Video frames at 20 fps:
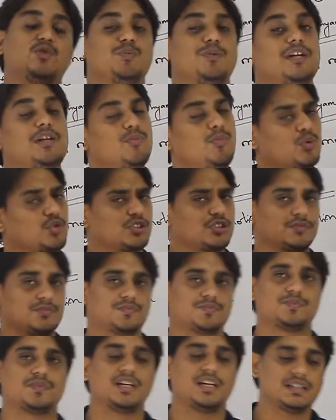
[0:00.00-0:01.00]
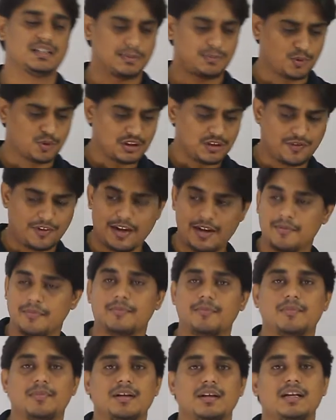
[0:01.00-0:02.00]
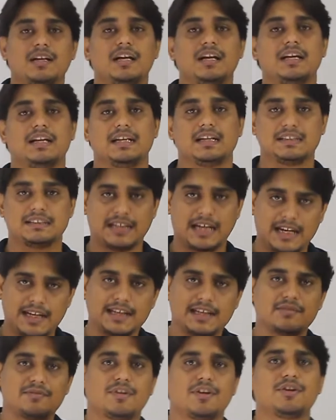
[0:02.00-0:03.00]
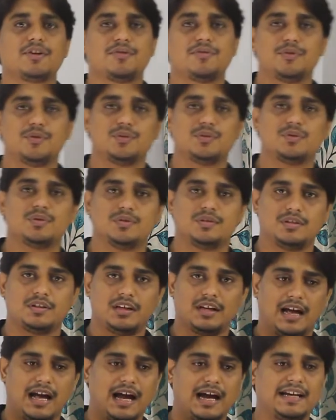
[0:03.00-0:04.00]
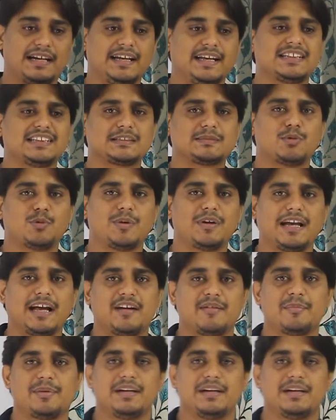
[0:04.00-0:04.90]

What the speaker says: to be in motion. Suppose if I am standing in front of you and next moment I am